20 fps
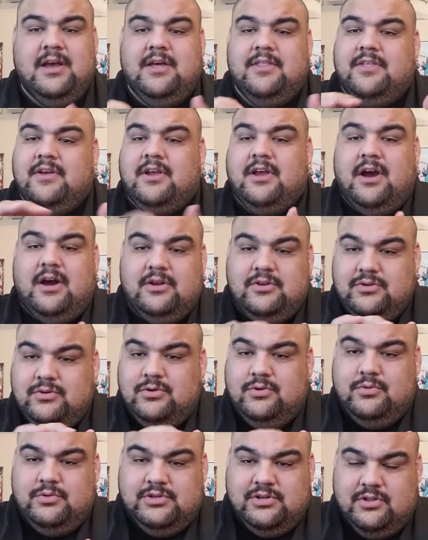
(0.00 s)
The
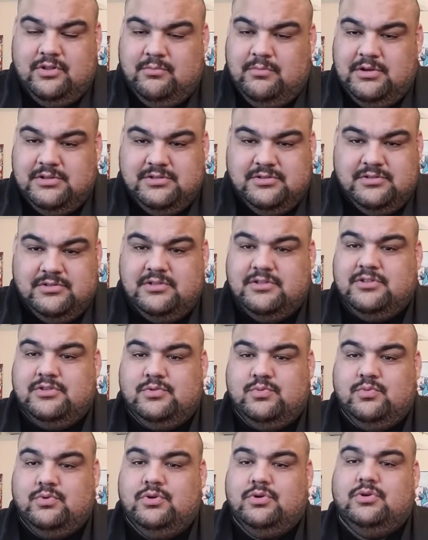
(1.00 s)
Gondol, which are the monsters of
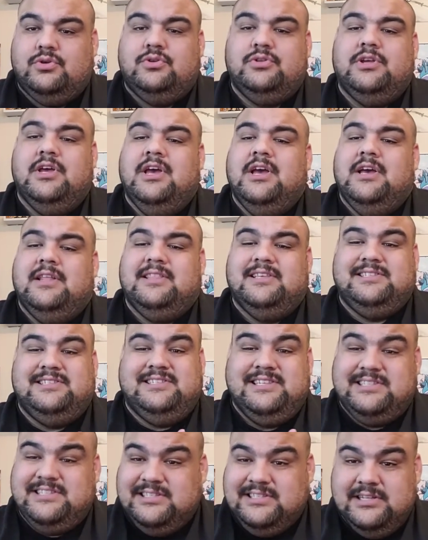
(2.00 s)
this world. The
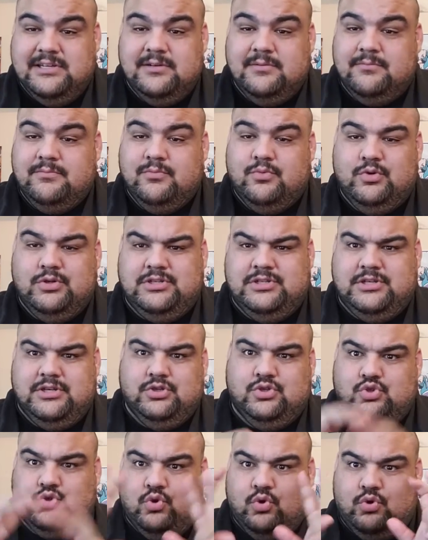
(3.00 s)
system, which
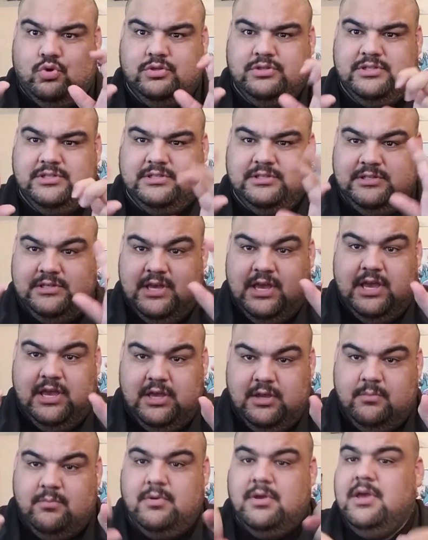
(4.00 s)
controls this
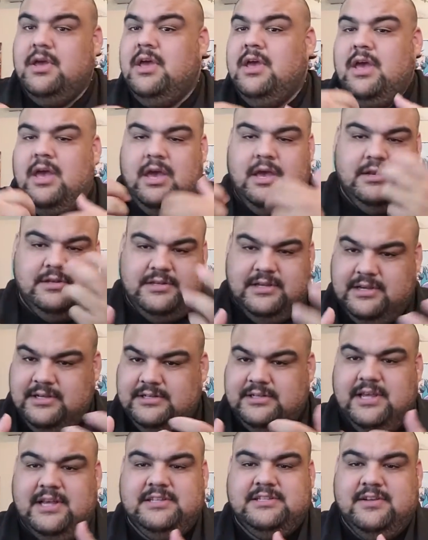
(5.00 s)
game and
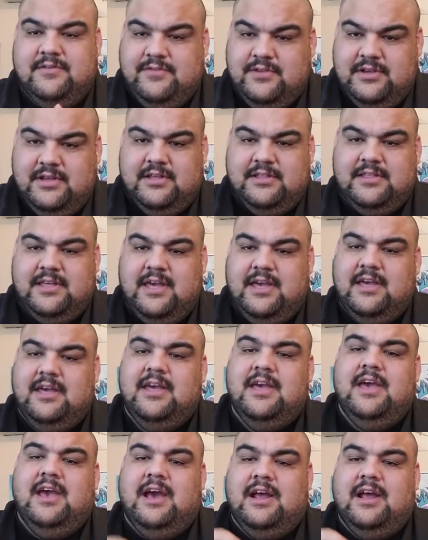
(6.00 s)
Deca-Dence, everything like that.